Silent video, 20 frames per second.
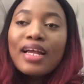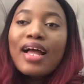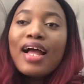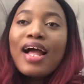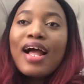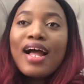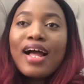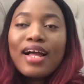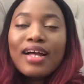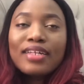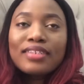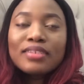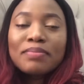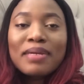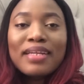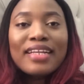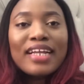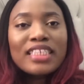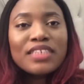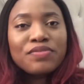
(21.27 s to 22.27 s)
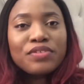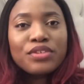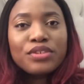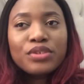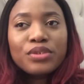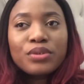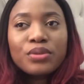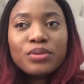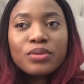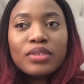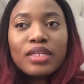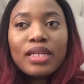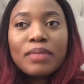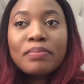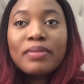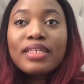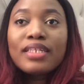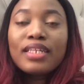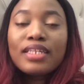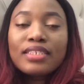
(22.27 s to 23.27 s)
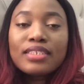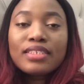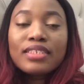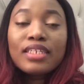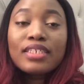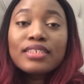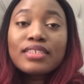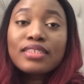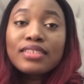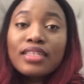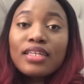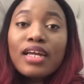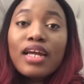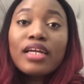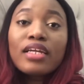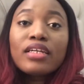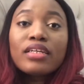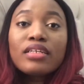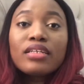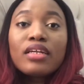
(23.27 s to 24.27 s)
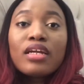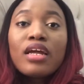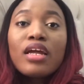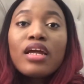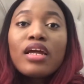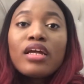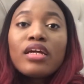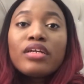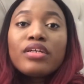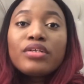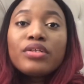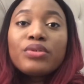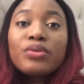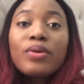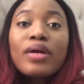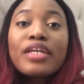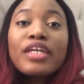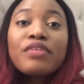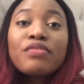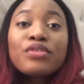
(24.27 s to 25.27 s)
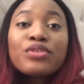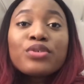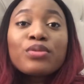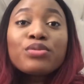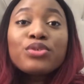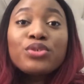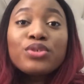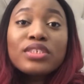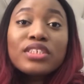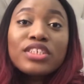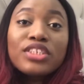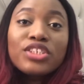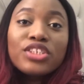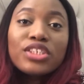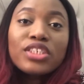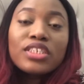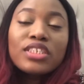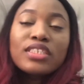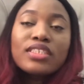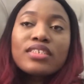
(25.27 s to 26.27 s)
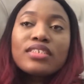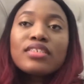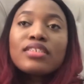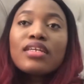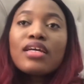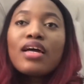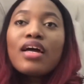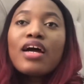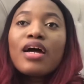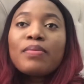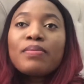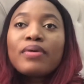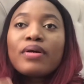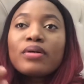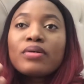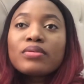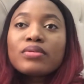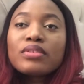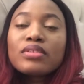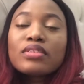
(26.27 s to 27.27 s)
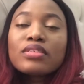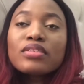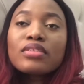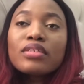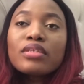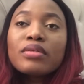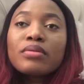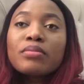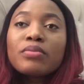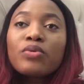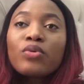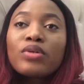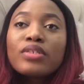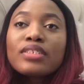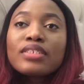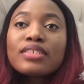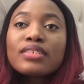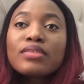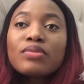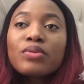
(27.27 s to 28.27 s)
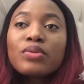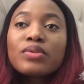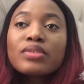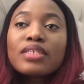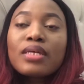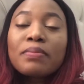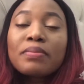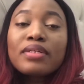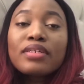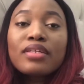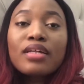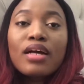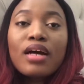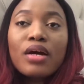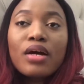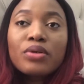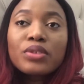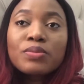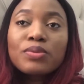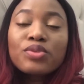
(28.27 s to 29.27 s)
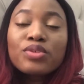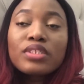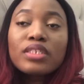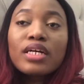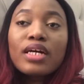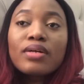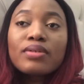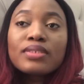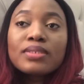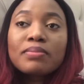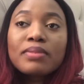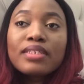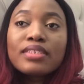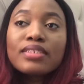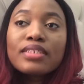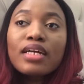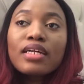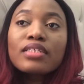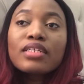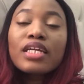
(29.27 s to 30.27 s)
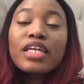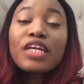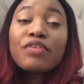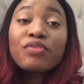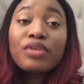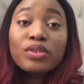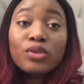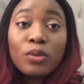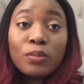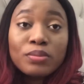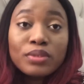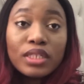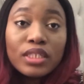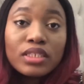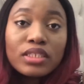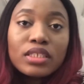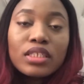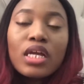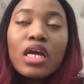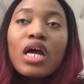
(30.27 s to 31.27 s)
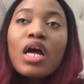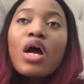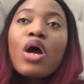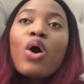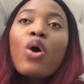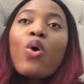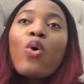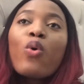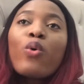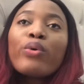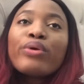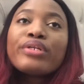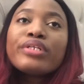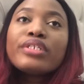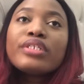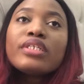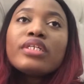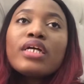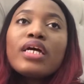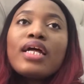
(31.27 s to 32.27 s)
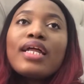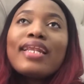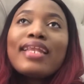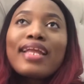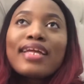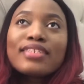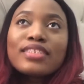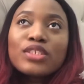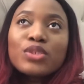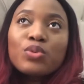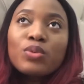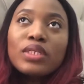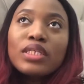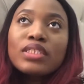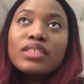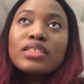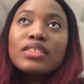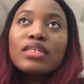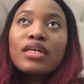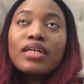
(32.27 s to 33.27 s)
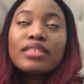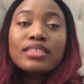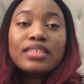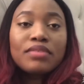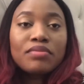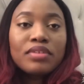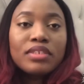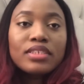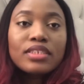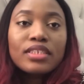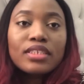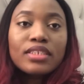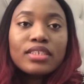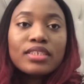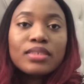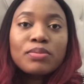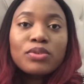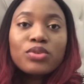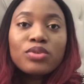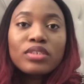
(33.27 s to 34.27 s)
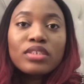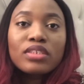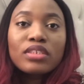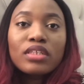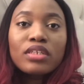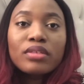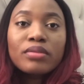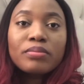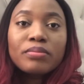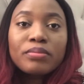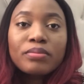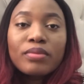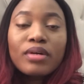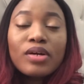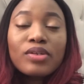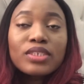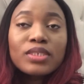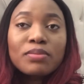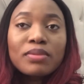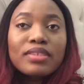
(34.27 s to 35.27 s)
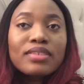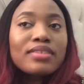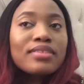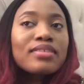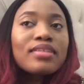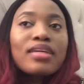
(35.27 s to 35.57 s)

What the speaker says: and in my last video that I made yesterday, I give you some juicy gist about what was happening in the house between the housemates, and I give you an update on last week's activities between housemates.